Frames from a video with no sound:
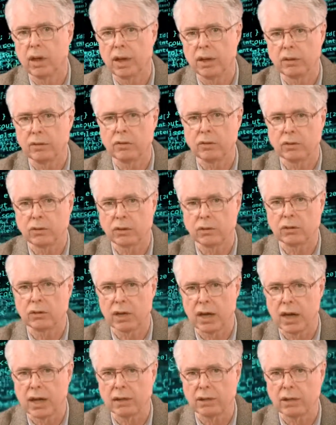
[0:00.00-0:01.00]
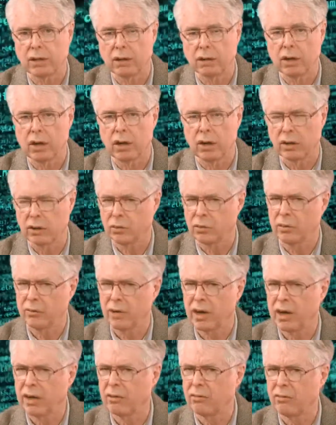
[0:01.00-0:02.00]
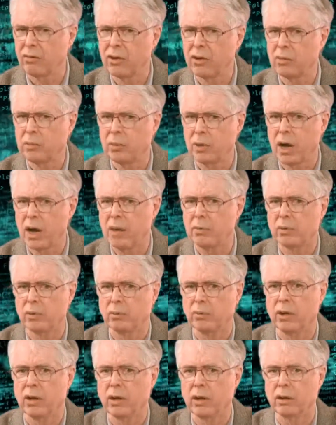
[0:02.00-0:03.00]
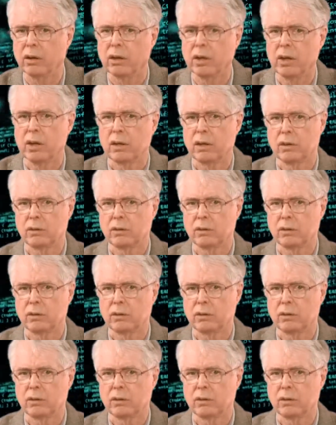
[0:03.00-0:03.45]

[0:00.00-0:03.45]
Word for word: and to society at large. We've got a real problem there.